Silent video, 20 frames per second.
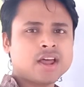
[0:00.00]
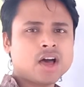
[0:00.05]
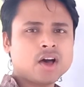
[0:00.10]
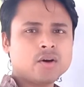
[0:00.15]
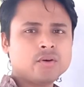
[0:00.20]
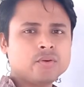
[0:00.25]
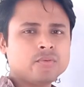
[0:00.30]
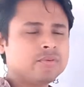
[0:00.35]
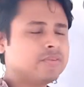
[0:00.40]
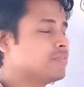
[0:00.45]

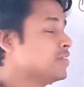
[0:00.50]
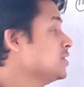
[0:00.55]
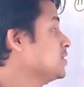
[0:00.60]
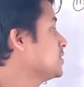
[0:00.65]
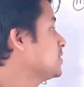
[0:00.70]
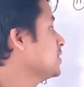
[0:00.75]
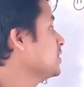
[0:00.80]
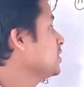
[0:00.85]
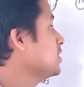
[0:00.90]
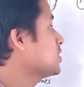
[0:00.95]
Now we will
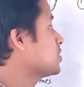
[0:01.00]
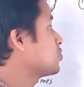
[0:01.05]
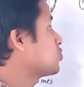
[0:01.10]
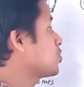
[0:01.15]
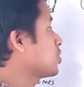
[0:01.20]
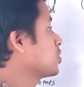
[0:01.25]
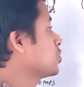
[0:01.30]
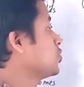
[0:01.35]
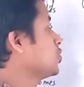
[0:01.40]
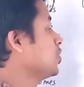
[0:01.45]
see the
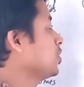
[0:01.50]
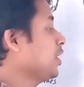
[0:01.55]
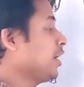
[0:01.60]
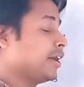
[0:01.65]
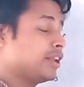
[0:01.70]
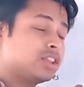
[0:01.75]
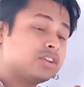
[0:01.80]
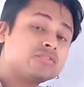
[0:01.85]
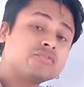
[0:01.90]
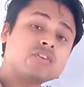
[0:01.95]
structure
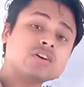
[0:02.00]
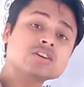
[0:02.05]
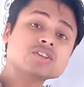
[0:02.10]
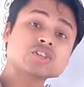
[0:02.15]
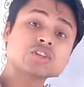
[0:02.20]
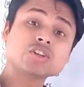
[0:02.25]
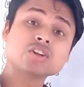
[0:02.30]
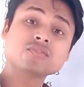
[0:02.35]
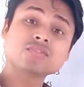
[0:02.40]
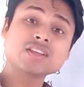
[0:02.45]
and the
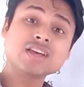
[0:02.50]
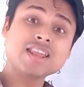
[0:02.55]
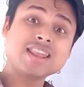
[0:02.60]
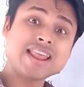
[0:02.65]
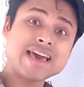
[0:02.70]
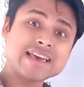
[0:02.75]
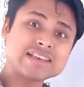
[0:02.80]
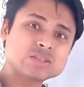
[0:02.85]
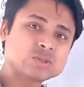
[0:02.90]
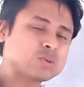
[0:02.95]
function of the
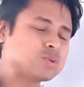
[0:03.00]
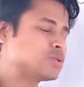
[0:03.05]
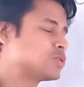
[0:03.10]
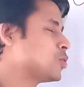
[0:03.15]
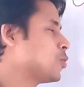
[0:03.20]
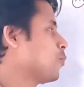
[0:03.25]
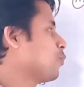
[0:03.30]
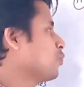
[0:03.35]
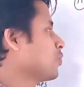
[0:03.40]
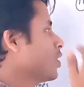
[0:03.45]

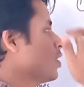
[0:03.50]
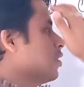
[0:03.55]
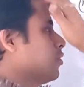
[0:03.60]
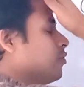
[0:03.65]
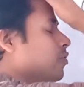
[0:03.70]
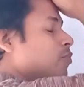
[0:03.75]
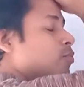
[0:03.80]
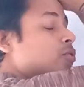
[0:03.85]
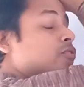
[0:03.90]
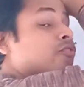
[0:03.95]
lysosome.
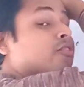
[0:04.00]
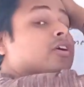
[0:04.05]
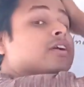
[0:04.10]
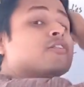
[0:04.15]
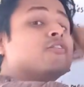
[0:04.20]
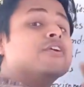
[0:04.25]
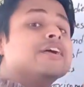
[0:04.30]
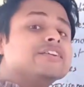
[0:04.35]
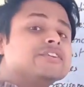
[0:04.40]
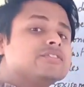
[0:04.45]
But before
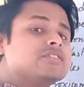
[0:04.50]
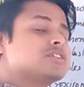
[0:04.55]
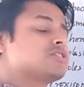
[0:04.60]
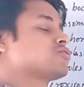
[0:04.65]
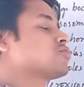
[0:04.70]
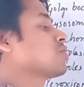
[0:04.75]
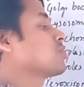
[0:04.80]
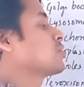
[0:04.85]
going to the